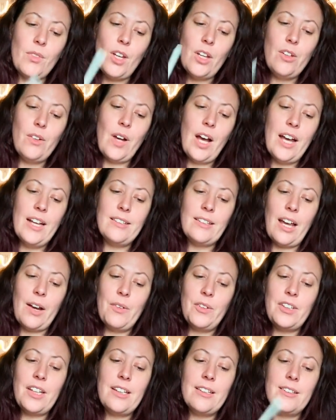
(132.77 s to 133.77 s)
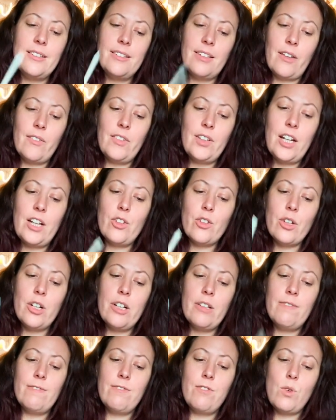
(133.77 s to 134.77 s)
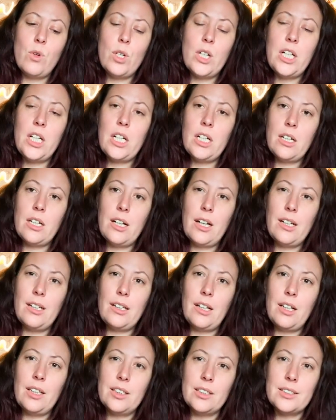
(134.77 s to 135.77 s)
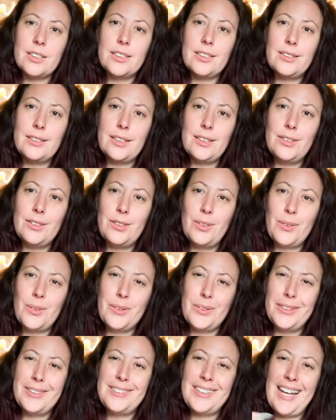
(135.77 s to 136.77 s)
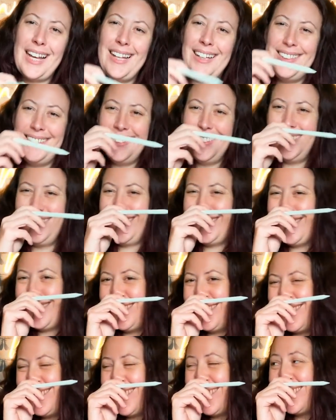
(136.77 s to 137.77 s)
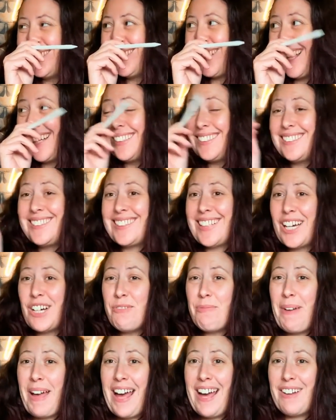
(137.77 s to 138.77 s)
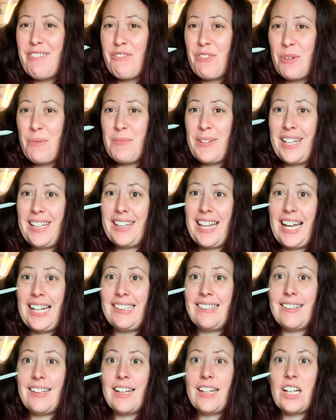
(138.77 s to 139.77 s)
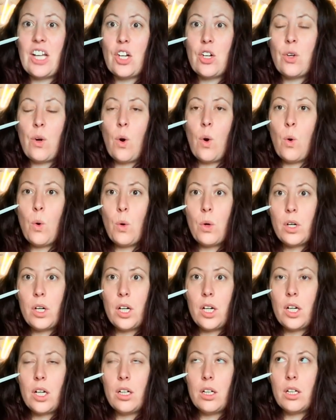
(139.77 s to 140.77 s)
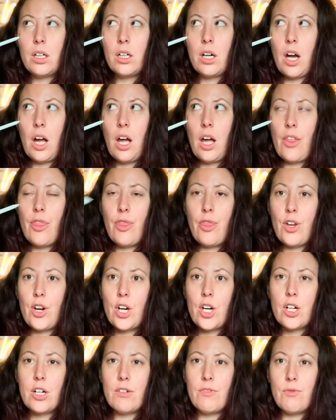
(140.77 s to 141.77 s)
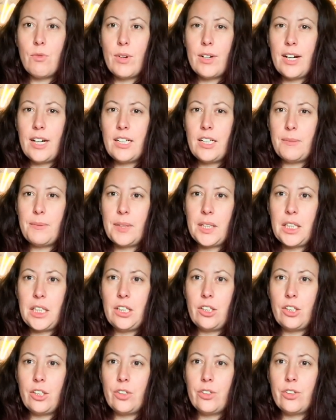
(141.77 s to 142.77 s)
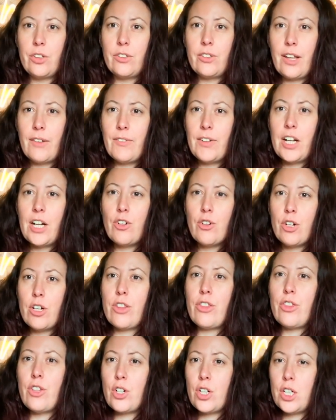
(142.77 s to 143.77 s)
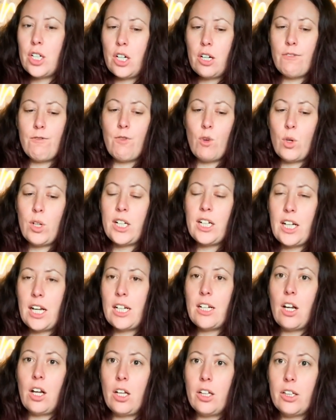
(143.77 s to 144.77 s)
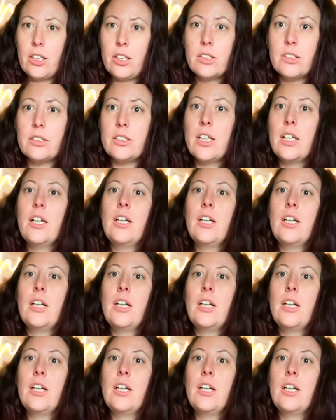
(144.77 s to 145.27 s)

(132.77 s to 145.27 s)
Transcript: you guys, I was at $749 in total sales. That's so bad for me. That's like a third of what I typically do. So $749.